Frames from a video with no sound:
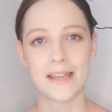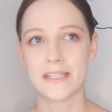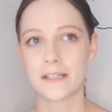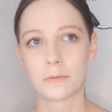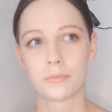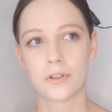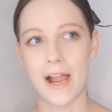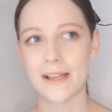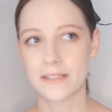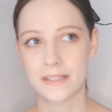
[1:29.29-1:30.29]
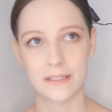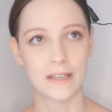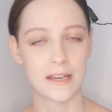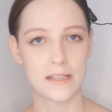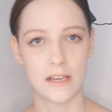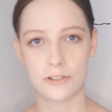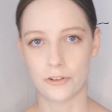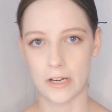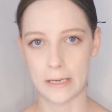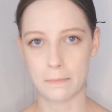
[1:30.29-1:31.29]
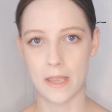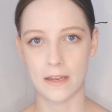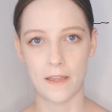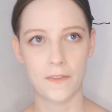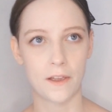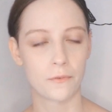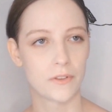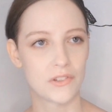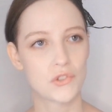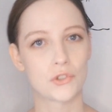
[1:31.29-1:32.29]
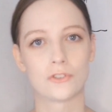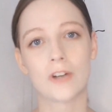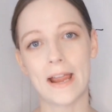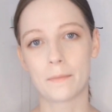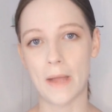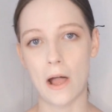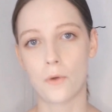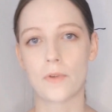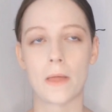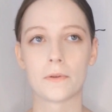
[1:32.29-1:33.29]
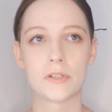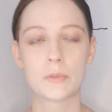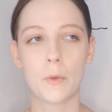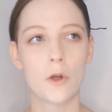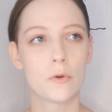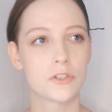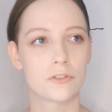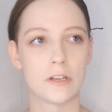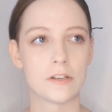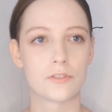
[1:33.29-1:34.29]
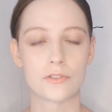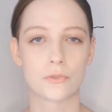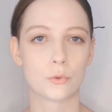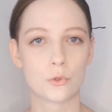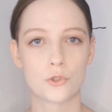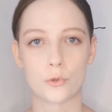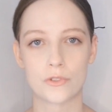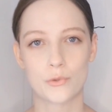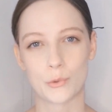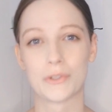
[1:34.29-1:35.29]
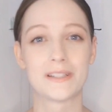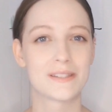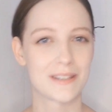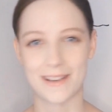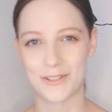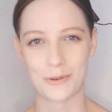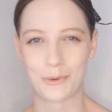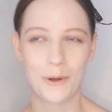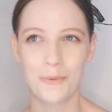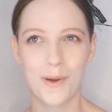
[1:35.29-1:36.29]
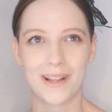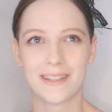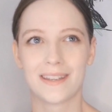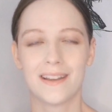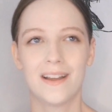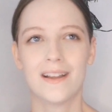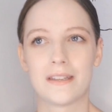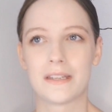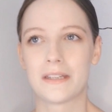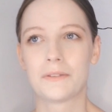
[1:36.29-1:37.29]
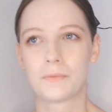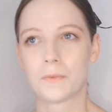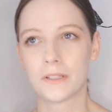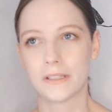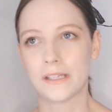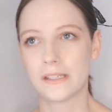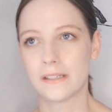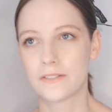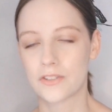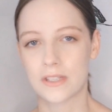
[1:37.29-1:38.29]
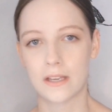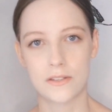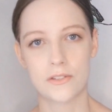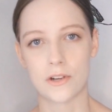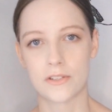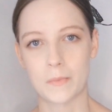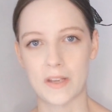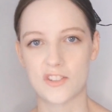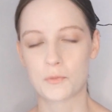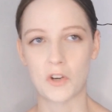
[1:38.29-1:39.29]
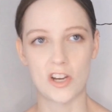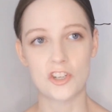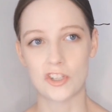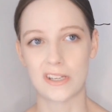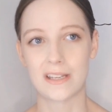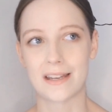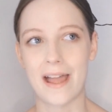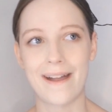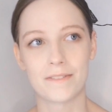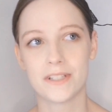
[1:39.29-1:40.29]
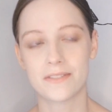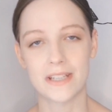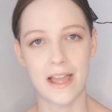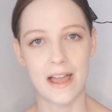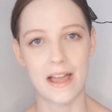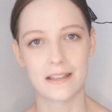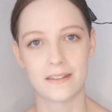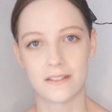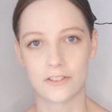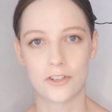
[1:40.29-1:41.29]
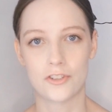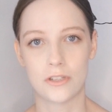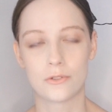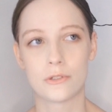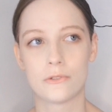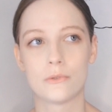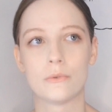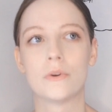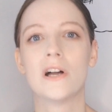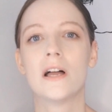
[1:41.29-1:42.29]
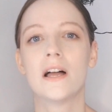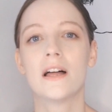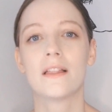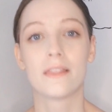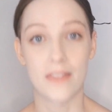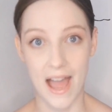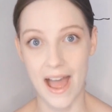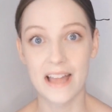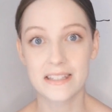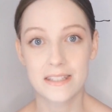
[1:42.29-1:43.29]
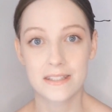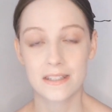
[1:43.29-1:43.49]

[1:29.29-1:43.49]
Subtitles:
I decompress and I daydream and I think of things to write about. Rather, it's poetry, just little short stories that I show no one. And it really just kickstarts my inspiration, and I haven't even had the energy to do that.